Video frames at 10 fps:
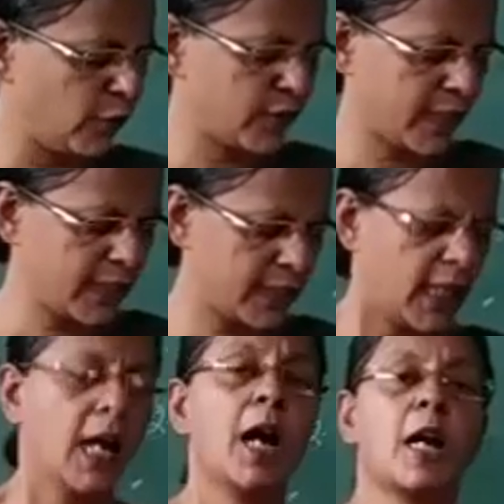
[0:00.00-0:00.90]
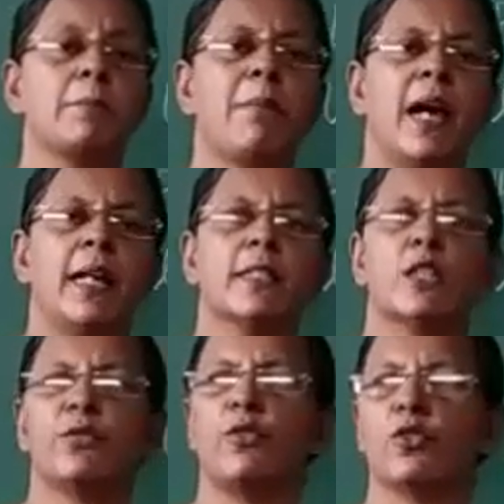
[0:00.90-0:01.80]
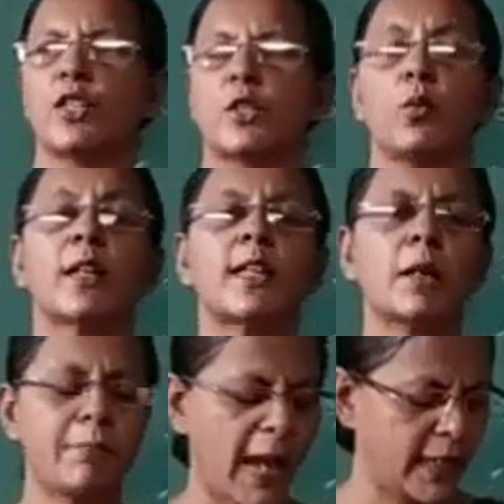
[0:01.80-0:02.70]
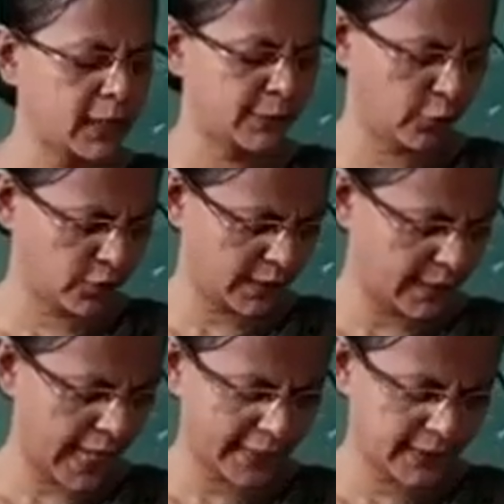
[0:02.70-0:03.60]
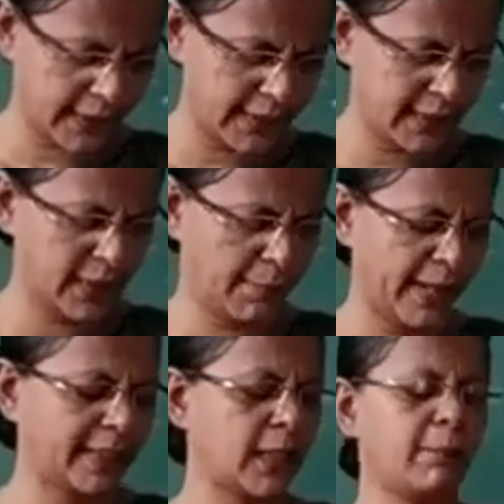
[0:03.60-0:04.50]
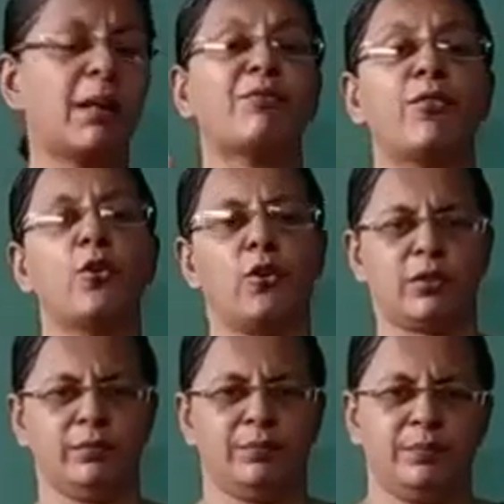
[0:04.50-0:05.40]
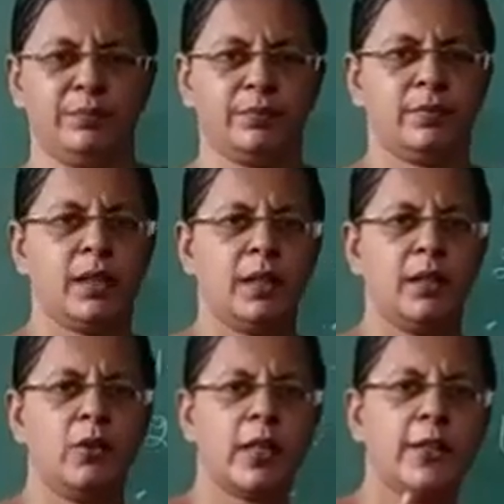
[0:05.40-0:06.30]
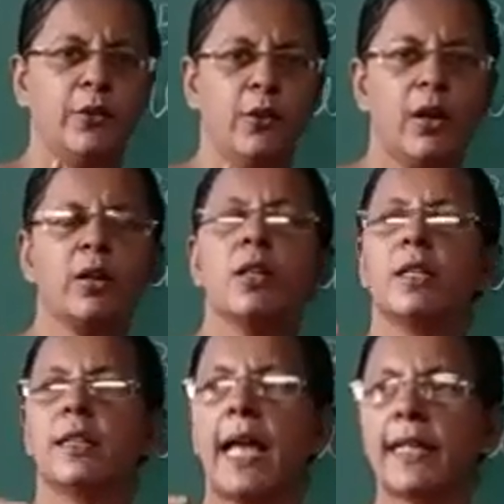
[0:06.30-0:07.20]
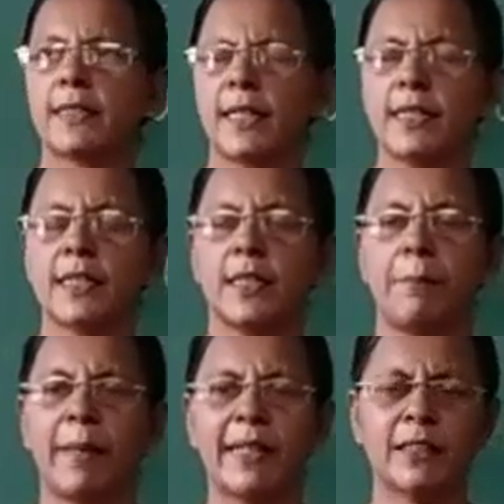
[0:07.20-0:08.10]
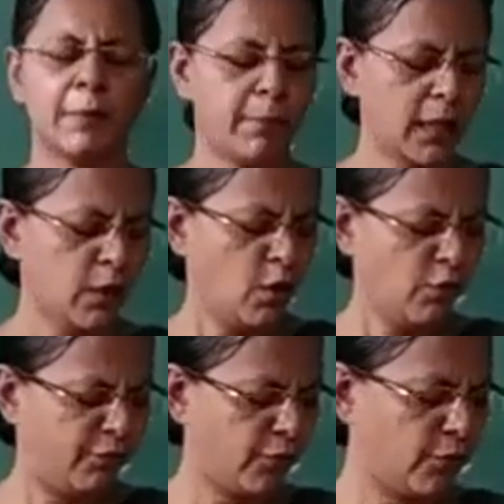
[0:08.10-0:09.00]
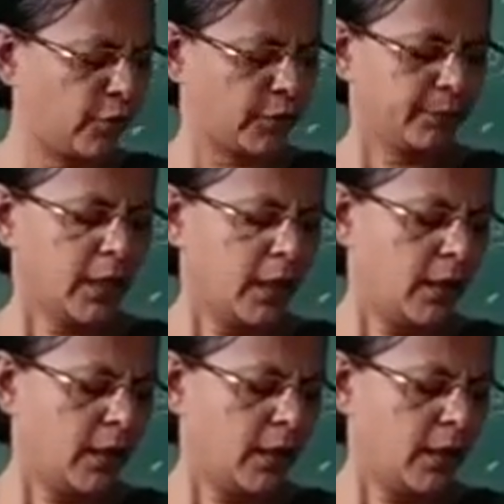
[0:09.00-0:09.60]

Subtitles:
forces, unbalanced forces. What are balanced forces? The answer is in the page number 4. Okay, you know, the answer is in the page number 4.